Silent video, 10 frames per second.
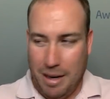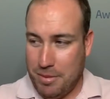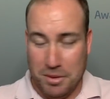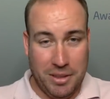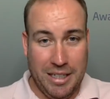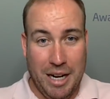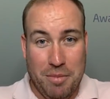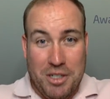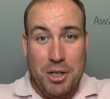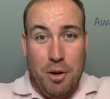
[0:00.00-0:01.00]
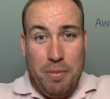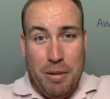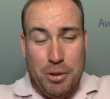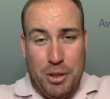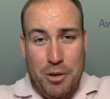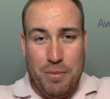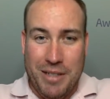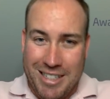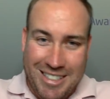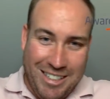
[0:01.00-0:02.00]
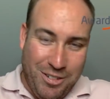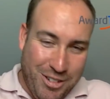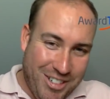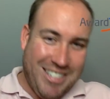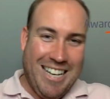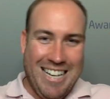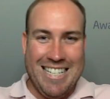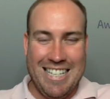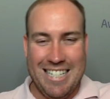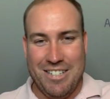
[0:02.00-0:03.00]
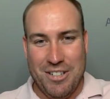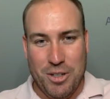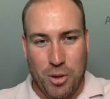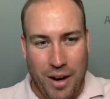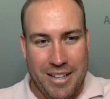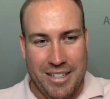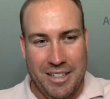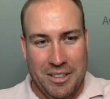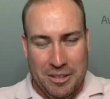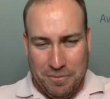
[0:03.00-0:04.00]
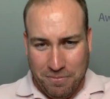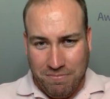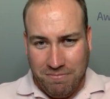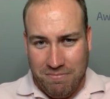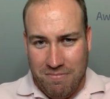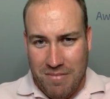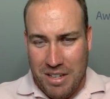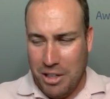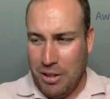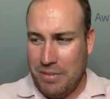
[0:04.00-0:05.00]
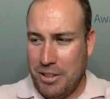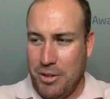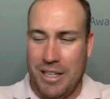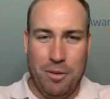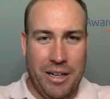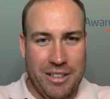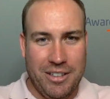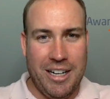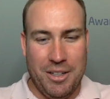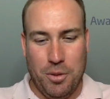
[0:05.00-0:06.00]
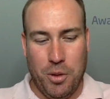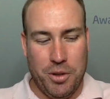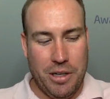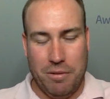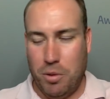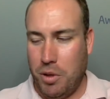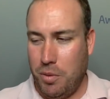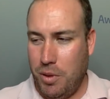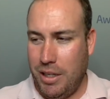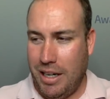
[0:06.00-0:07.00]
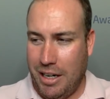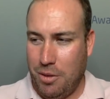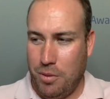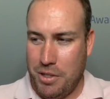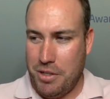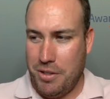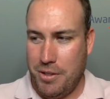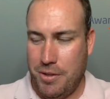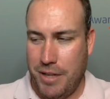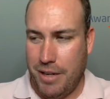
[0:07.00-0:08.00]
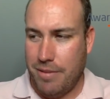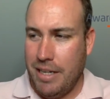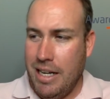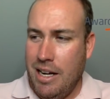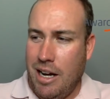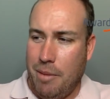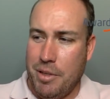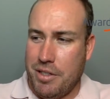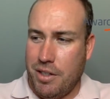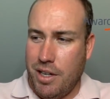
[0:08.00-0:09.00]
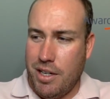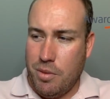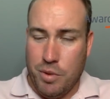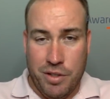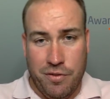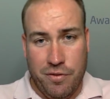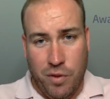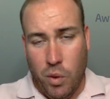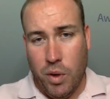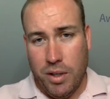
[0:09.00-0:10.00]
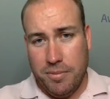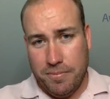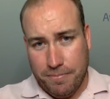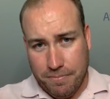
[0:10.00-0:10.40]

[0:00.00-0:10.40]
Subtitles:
absolutely not. But you know what? People do it because they don't understand that it's just crazy. You don't have to do it that way. They're not in Award Travel 101. I don't want you to do that. I'm going to start with 4